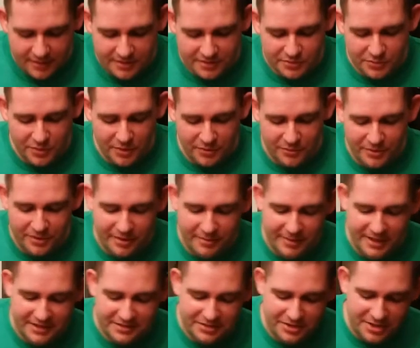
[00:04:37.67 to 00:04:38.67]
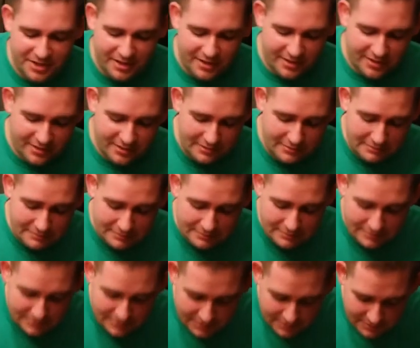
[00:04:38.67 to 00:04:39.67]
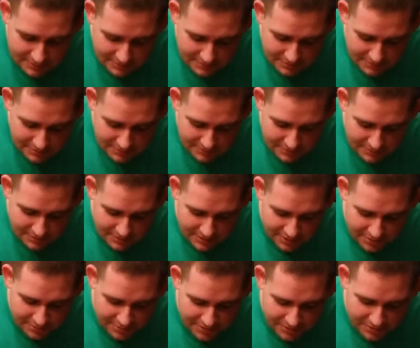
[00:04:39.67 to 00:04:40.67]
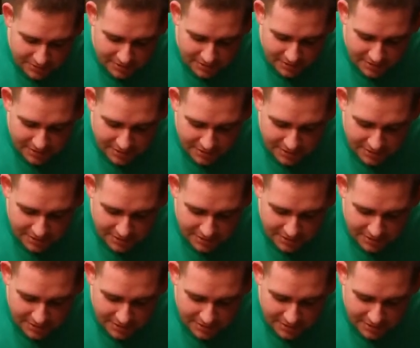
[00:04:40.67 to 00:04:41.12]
one with the message on it. Oh, I hope you work.